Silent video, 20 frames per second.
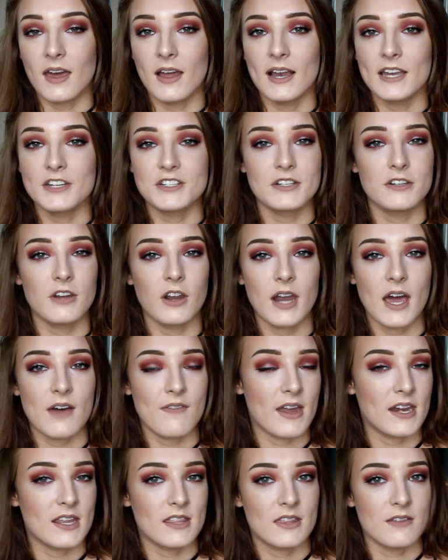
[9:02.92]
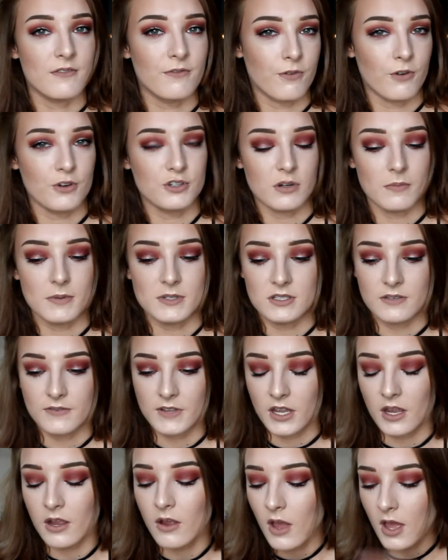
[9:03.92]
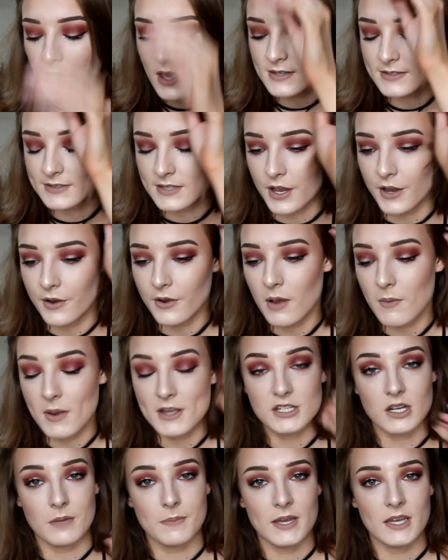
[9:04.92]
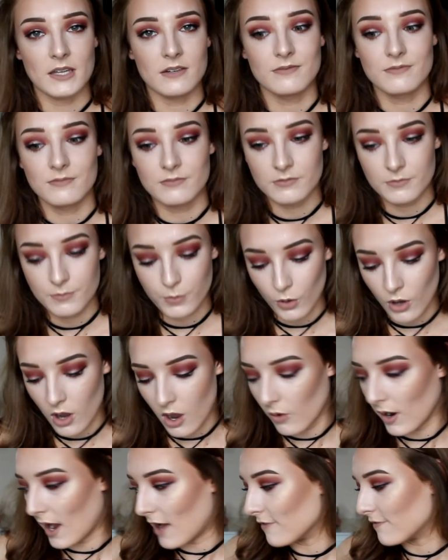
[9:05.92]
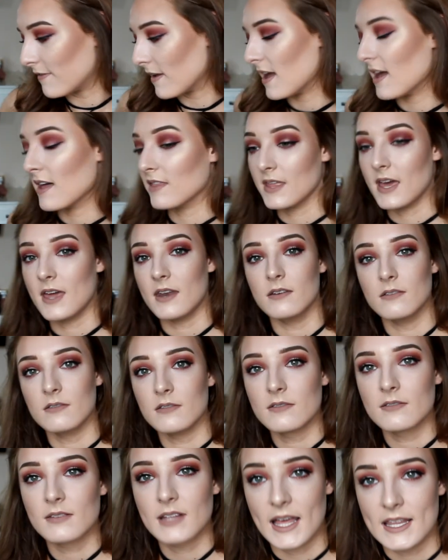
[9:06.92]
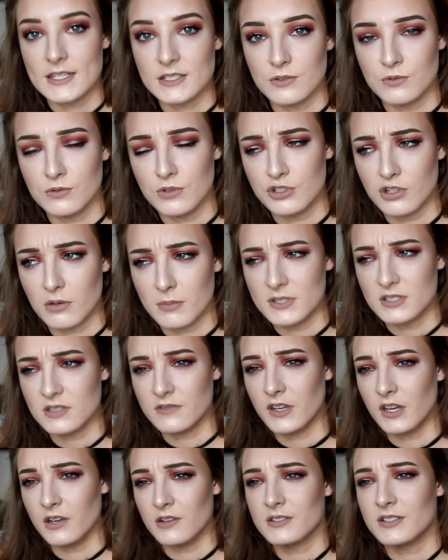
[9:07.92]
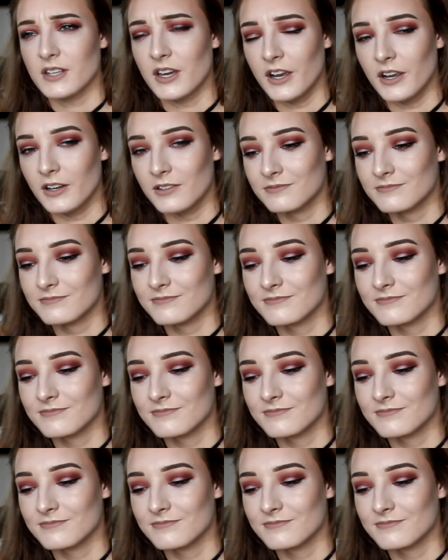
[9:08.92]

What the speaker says: I literally don't have anything for a job interview. So I went shopping, bought a whole outfit, and then cancelled the job interview, so.